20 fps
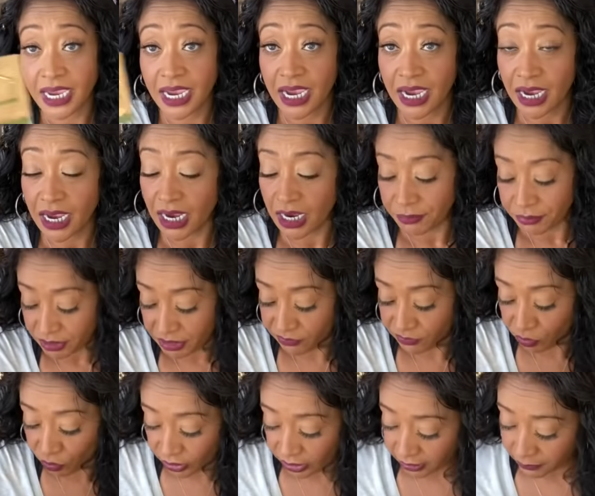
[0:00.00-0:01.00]
um,
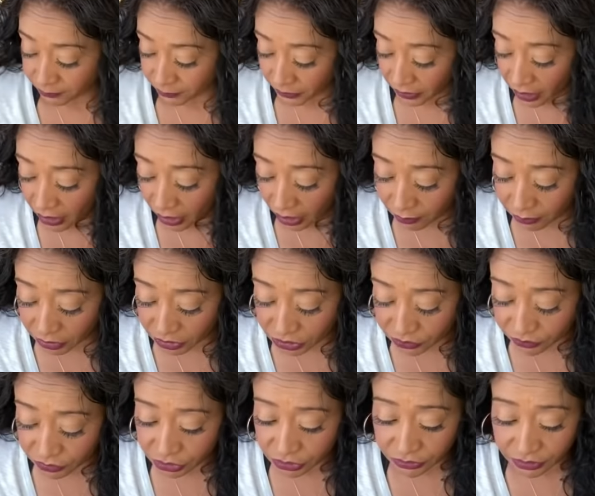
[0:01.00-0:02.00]
giveaway. I'm
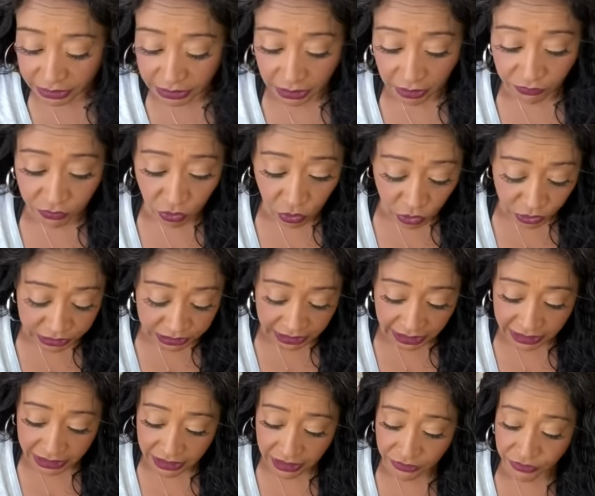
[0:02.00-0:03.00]
also including, of course,
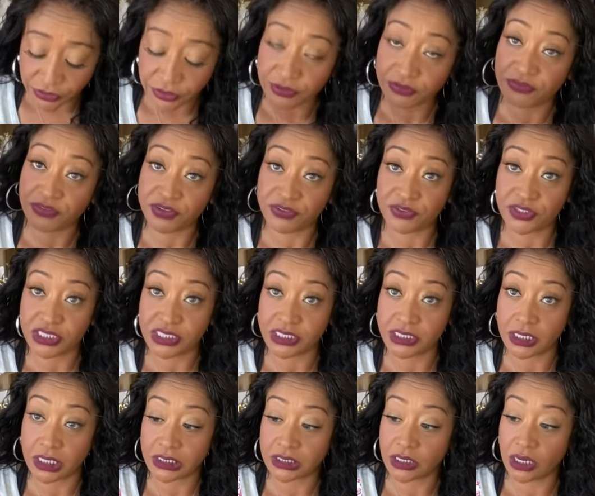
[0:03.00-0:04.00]
another
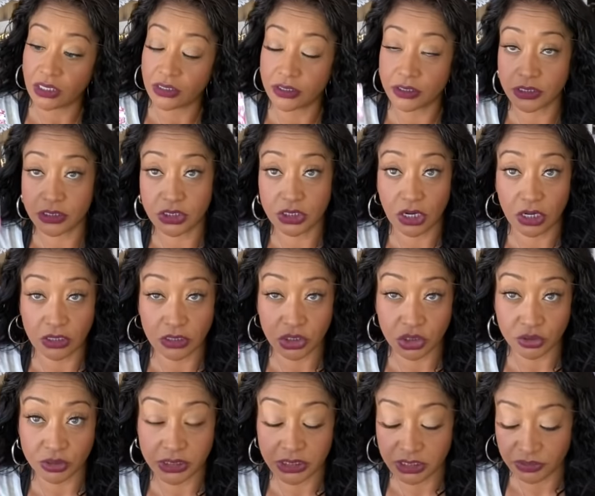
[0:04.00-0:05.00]
$15 Dollar
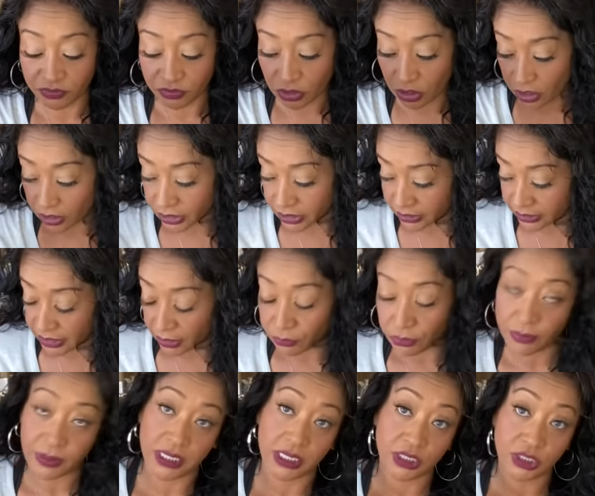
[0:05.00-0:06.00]
Tree gift card, and that
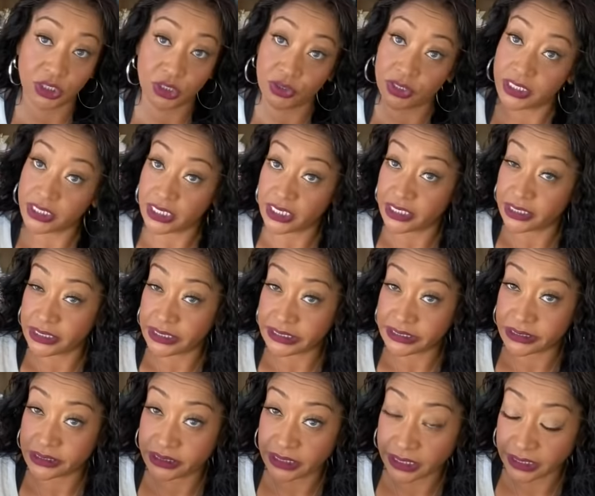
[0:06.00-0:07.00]
will be included in the
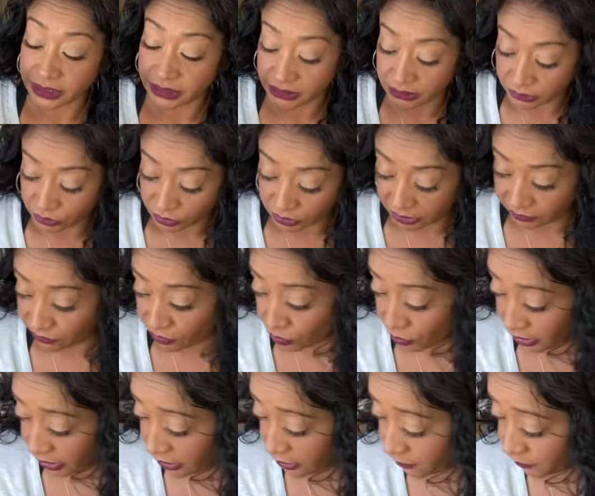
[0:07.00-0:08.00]
second
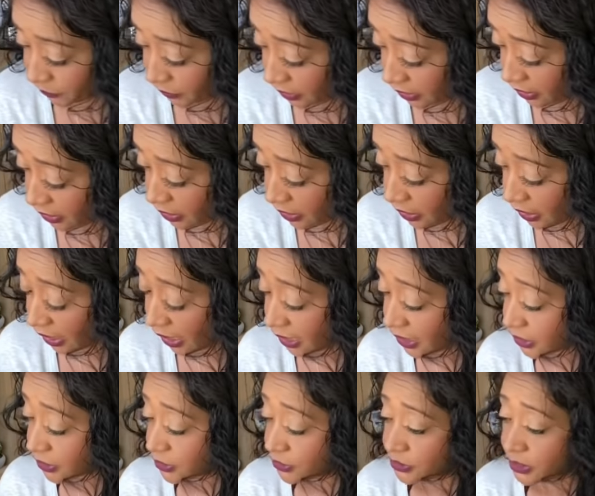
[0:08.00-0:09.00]
giveaway. I
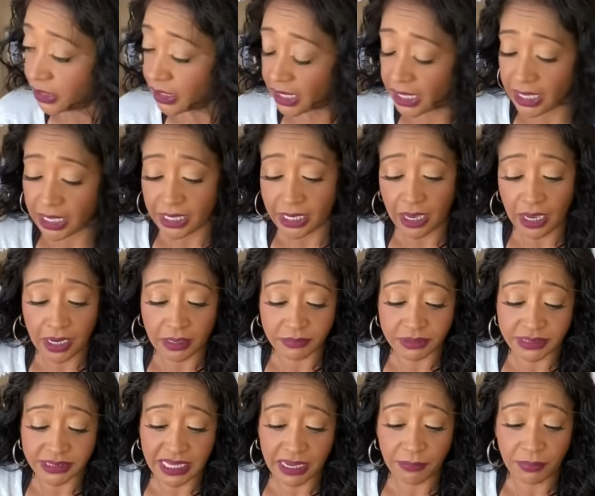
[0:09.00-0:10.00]
included a um,
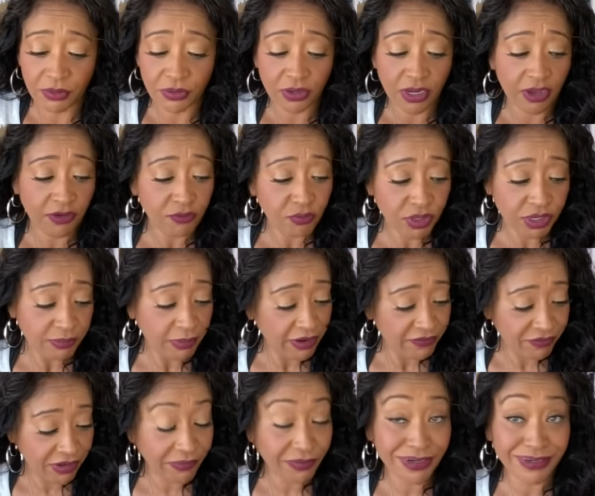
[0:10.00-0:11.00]
sample of one of my
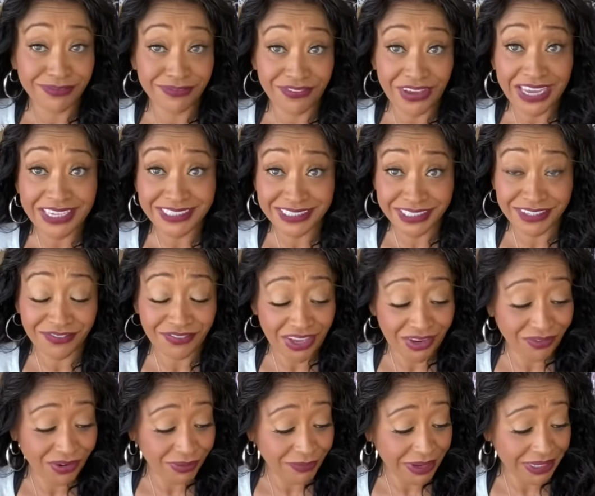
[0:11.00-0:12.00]
favorite, vastly
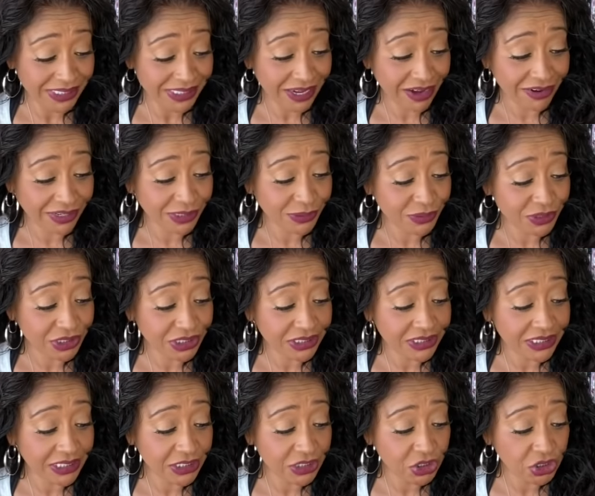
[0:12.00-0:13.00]
favorite mascaras, which is
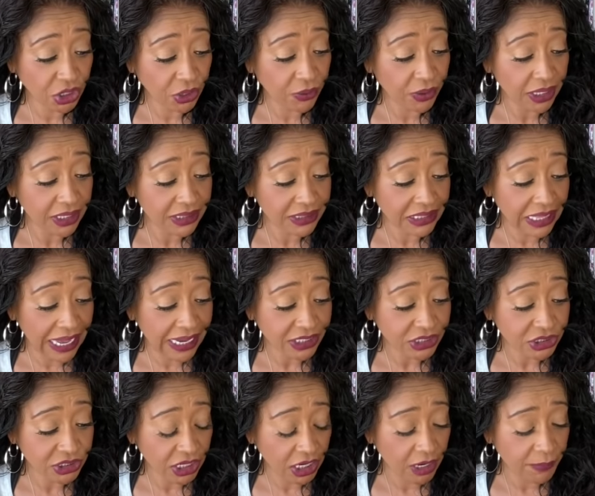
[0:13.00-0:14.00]
the JOAH
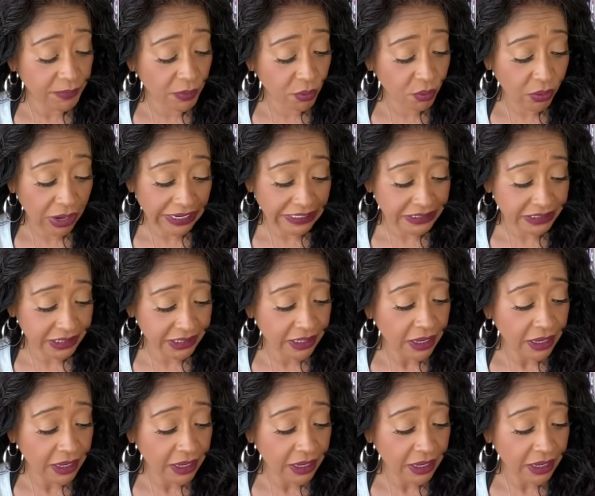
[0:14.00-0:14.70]
Lash Up Rising